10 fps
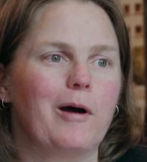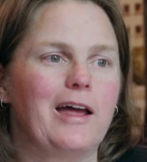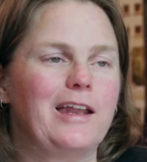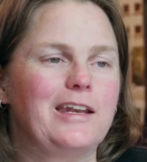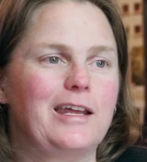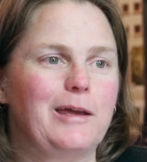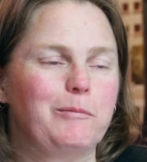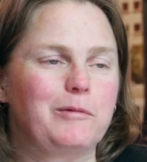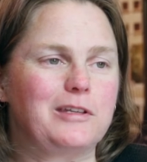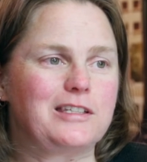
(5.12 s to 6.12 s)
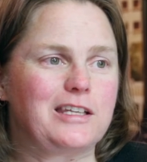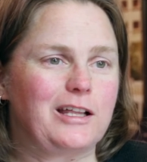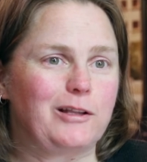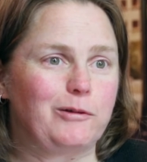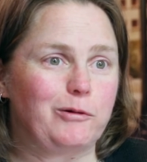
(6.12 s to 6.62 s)
My name is
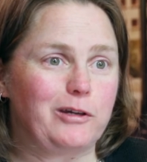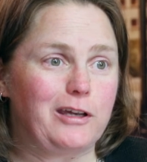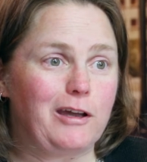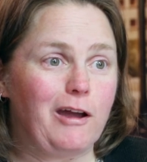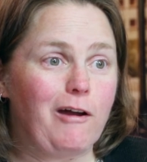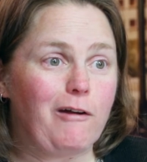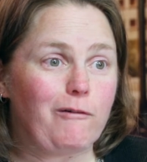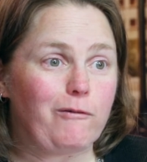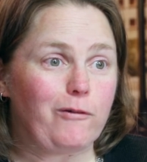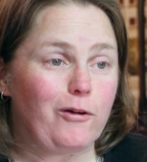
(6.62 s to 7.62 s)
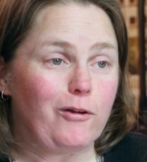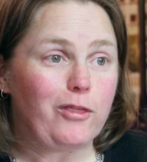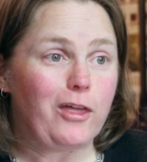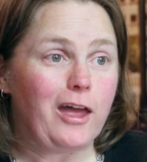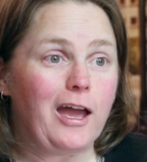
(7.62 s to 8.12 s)
Hillary
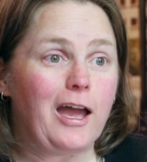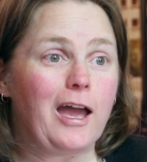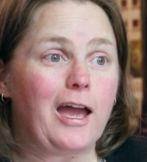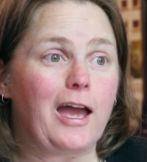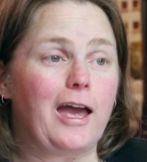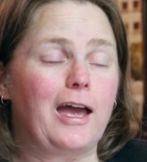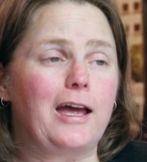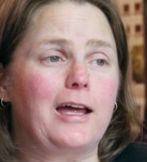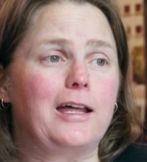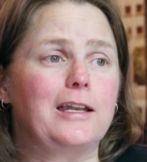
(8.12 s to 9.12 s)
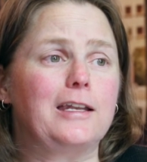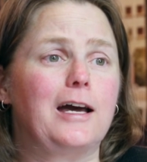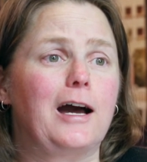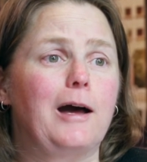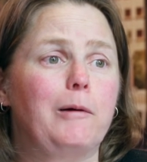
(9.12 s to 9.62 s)
Firth,
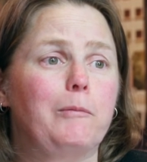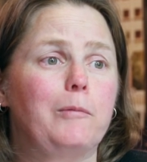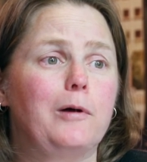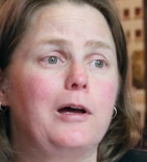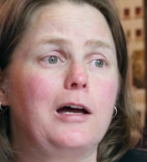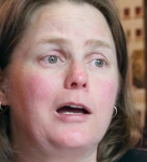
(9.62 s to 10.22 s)
and I'm